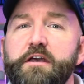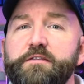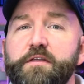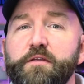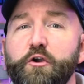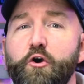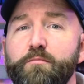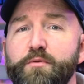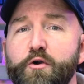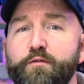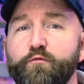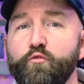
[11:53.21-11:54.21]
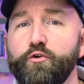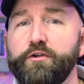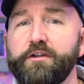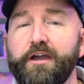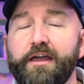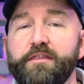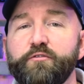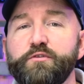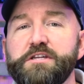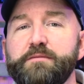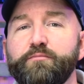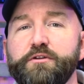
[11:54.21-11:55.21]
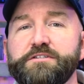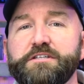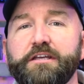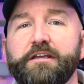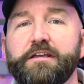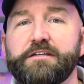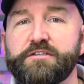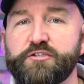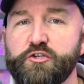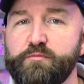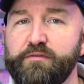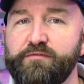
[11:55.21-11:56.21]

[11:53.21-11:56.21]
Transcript: then the combo of wood and 3D printing is super